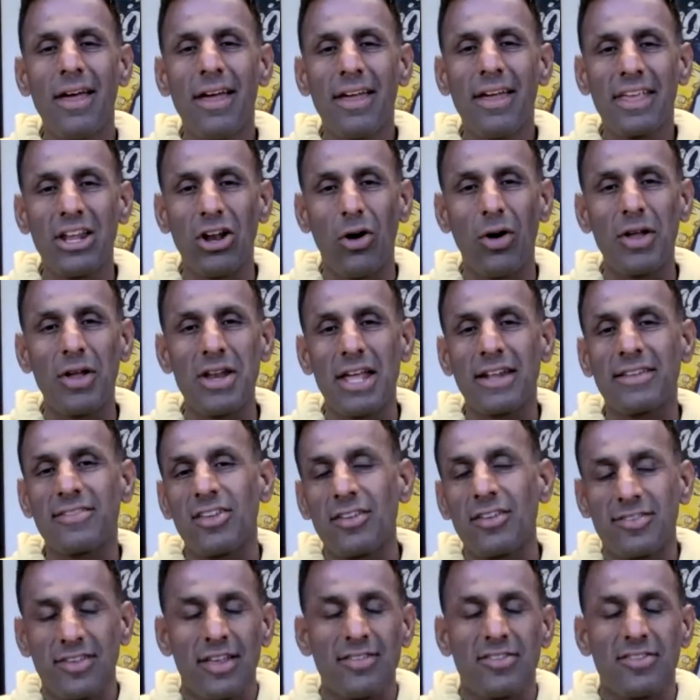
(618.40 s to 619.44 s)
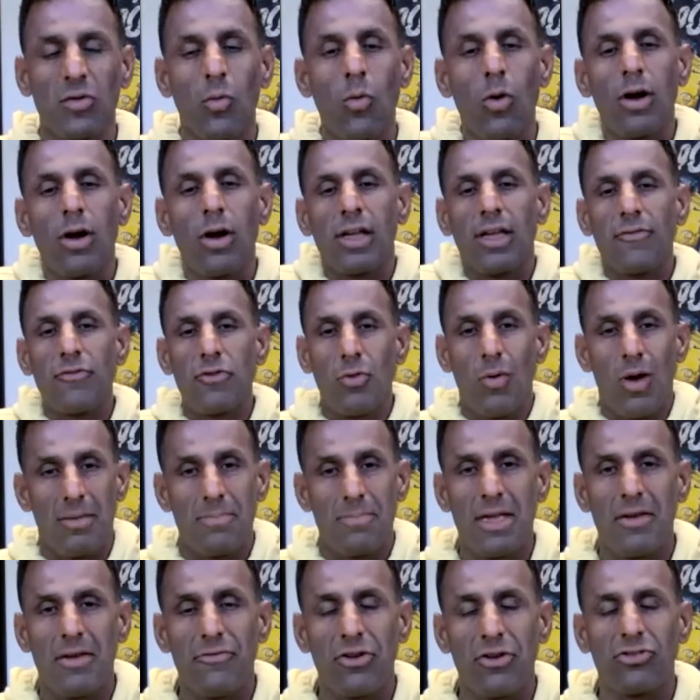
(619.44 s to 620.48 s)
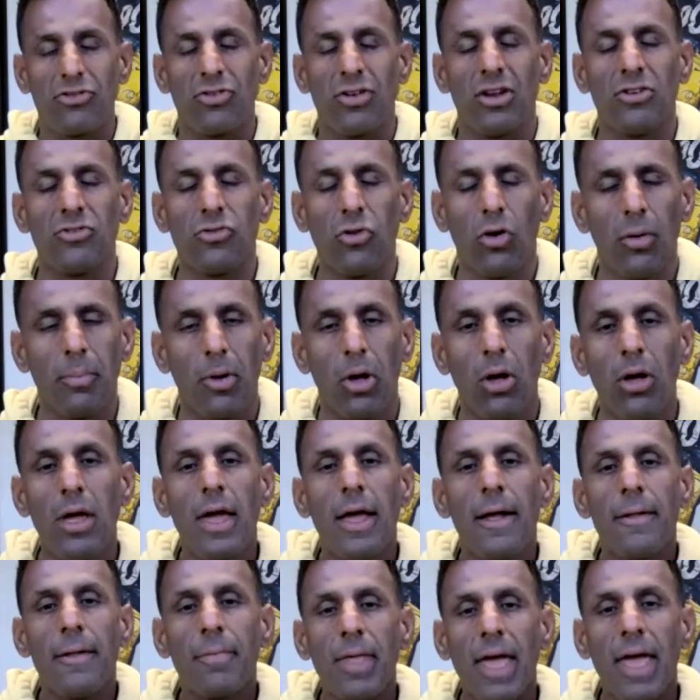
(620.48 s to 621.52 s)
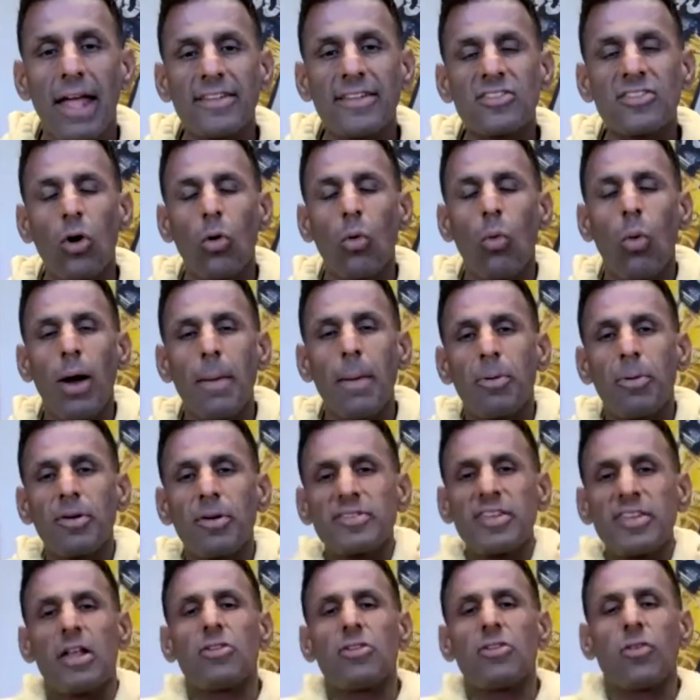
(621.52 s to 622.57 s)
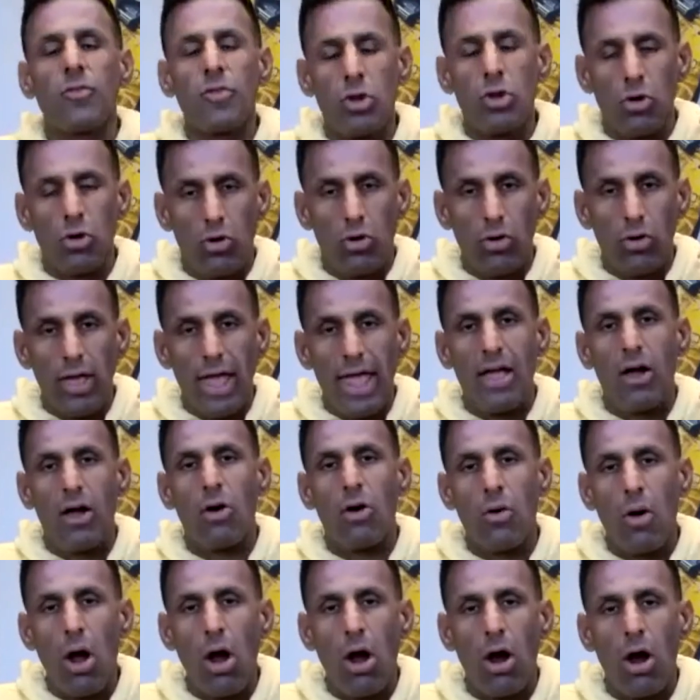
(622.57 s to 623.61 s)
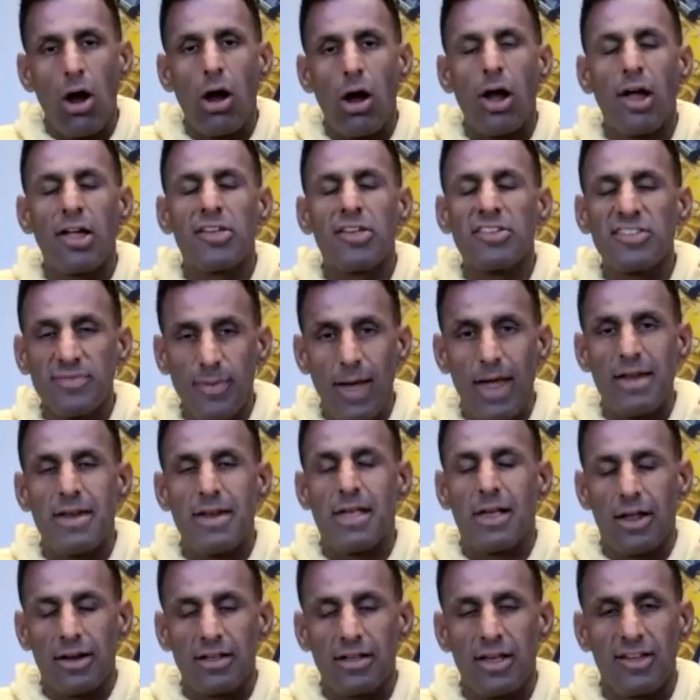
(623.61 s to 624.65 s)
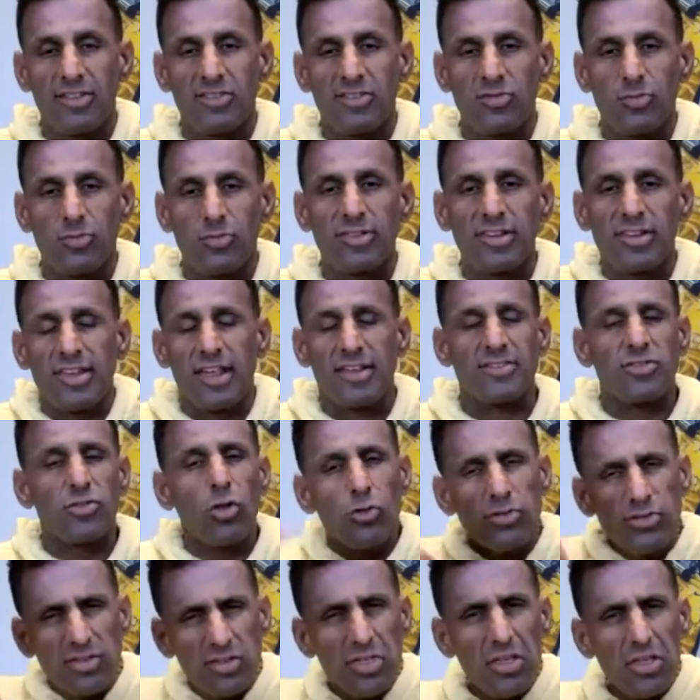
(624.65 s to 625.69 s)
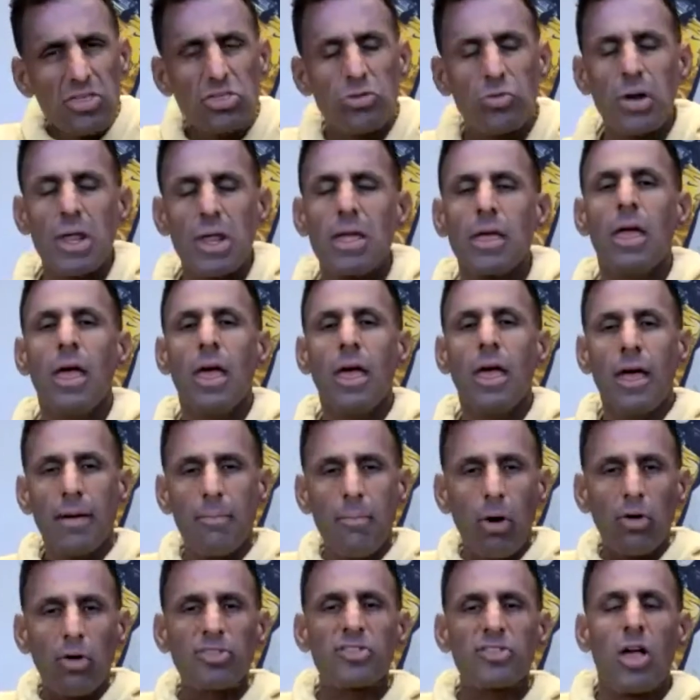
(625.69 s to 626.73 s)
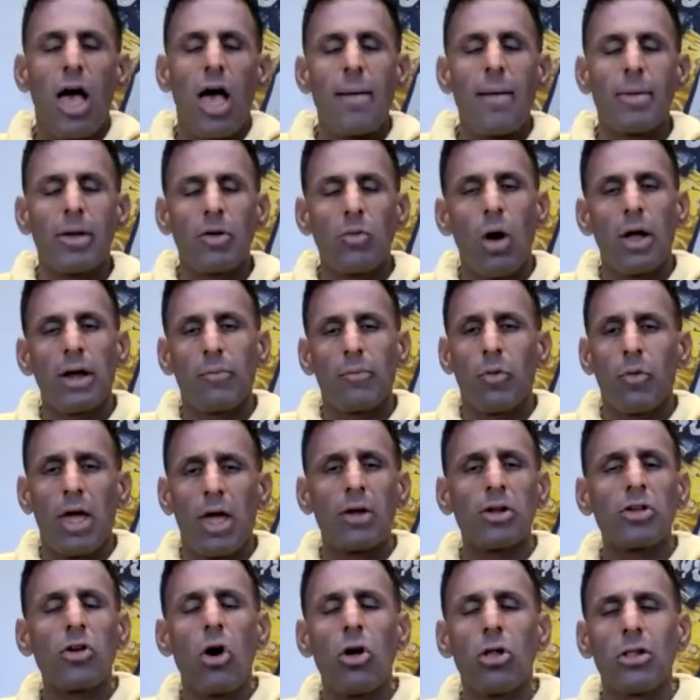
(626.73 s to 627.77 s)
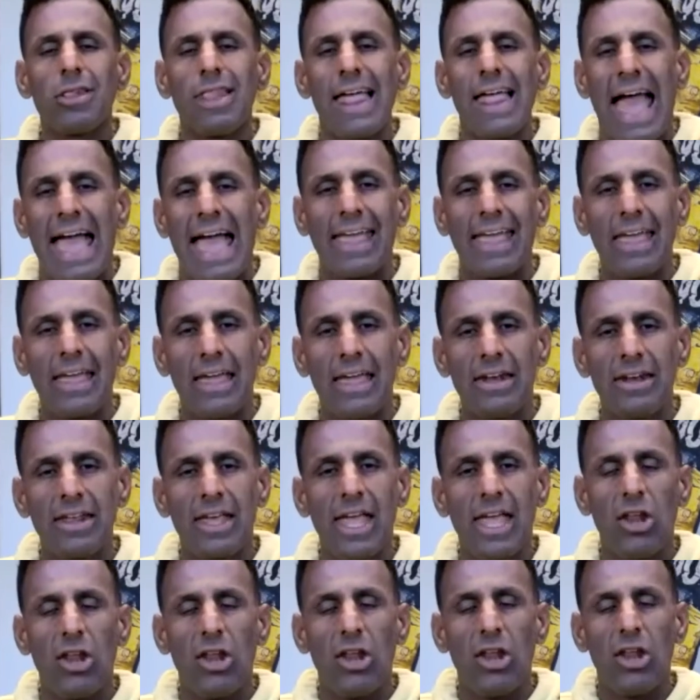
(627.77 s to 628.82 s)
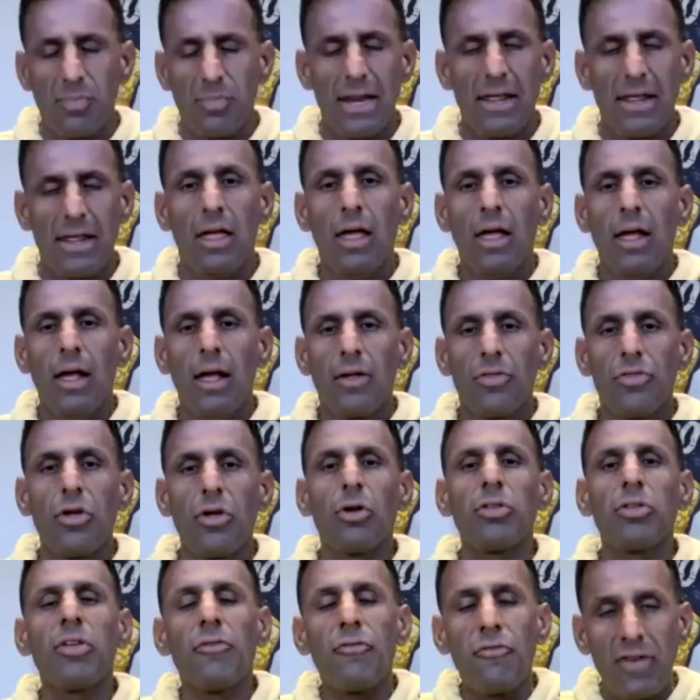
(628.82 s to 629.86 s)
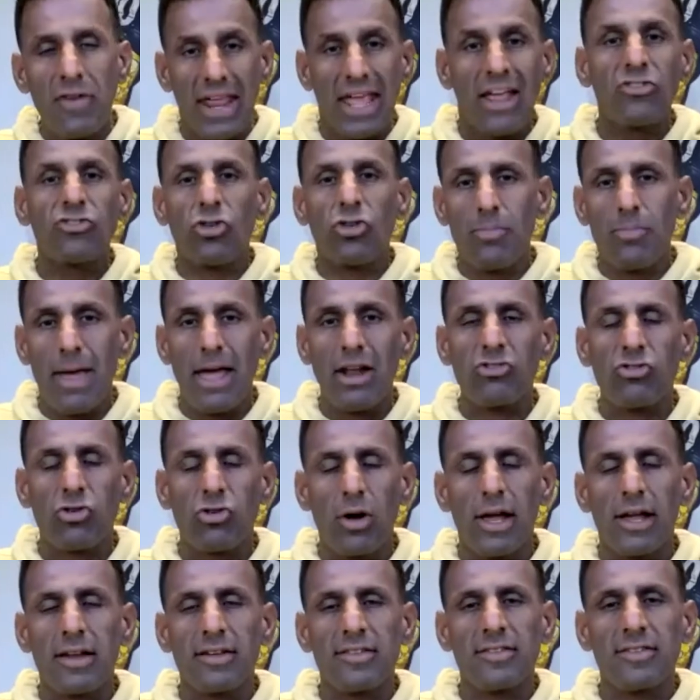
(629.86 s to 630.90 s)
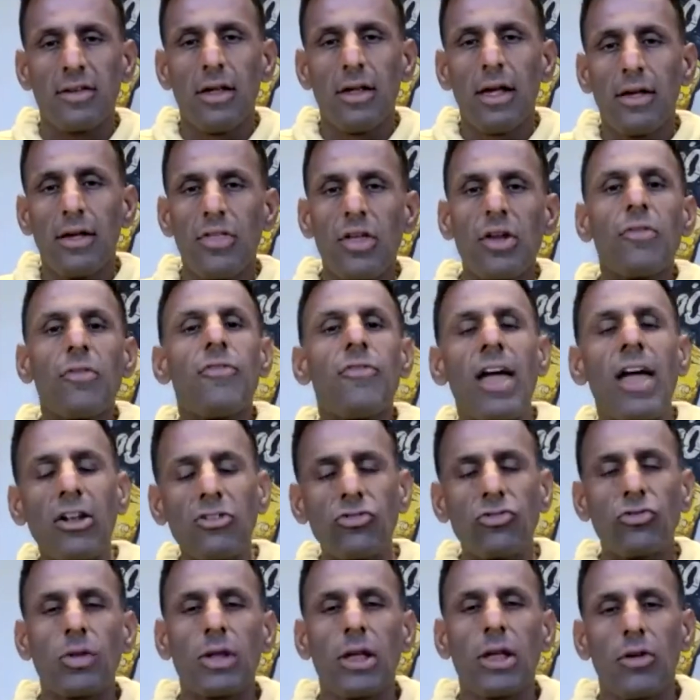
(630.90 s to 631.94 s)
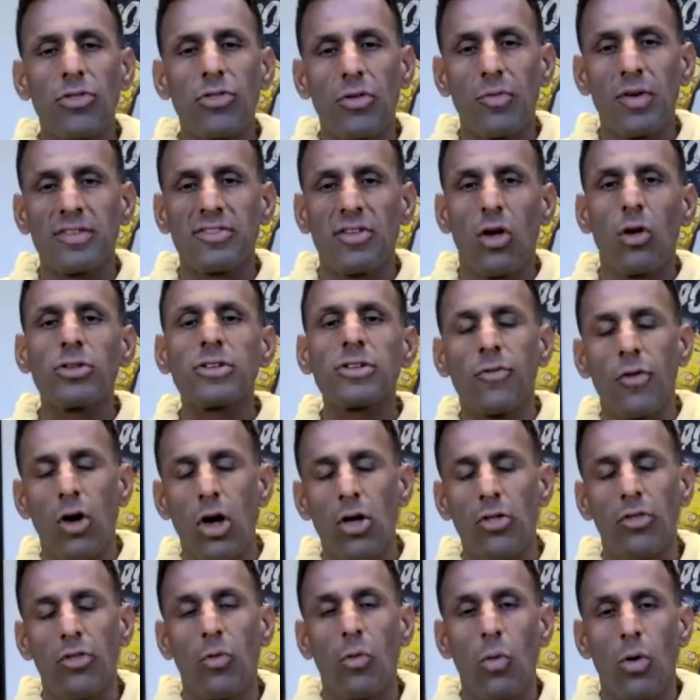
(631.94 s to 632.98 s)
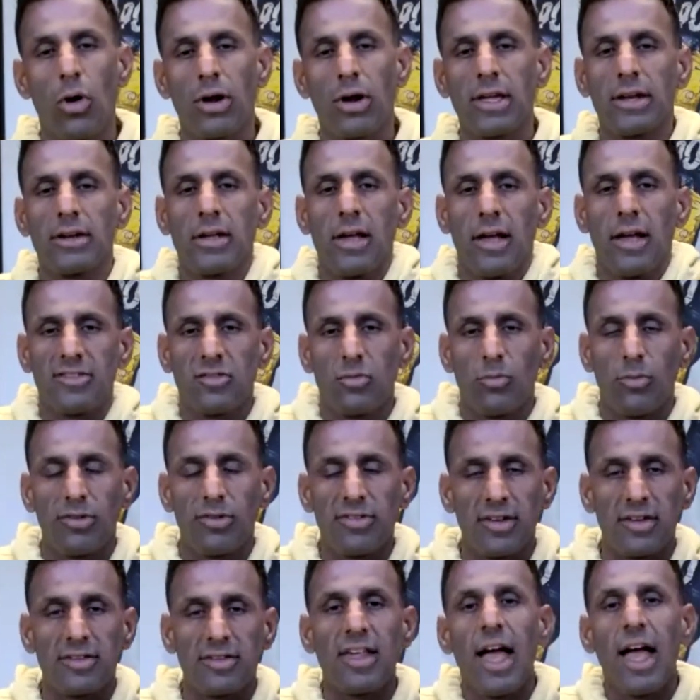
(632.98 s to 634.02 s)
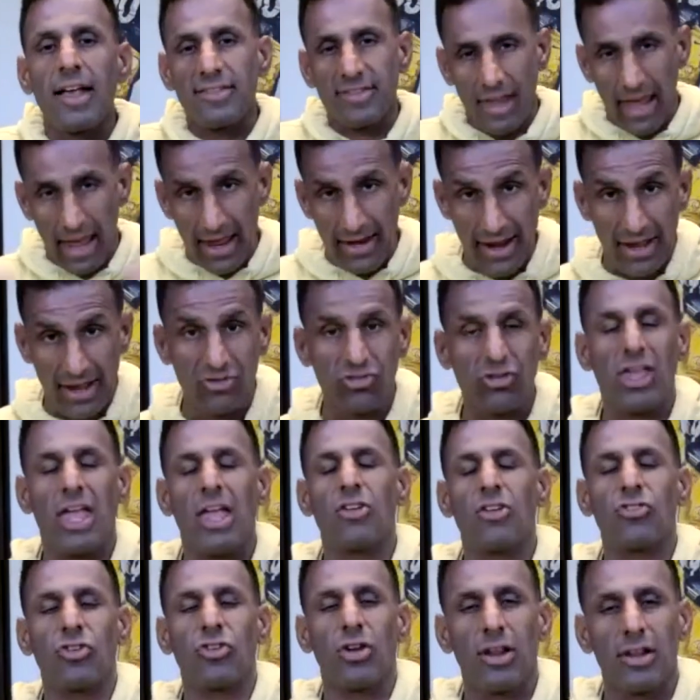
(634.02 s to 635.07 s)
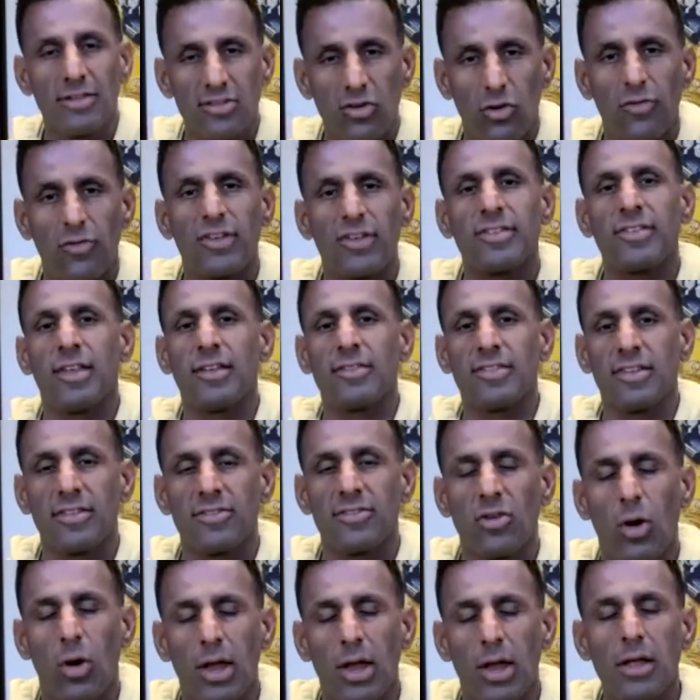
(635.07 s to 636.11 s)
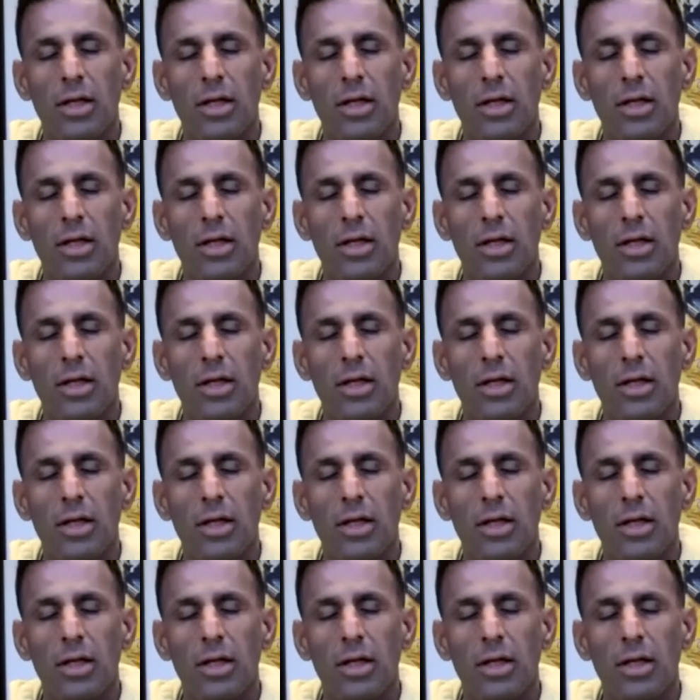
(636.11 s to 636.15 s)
you know and it just doesn't work if you want to be efficient and durable and so what percentage of your arr are you spending on customer success those are the three most common what, what i'd call lagging indicators meaning they're the financial metrics that eventually are the result of all the work in customer success and education and services and so on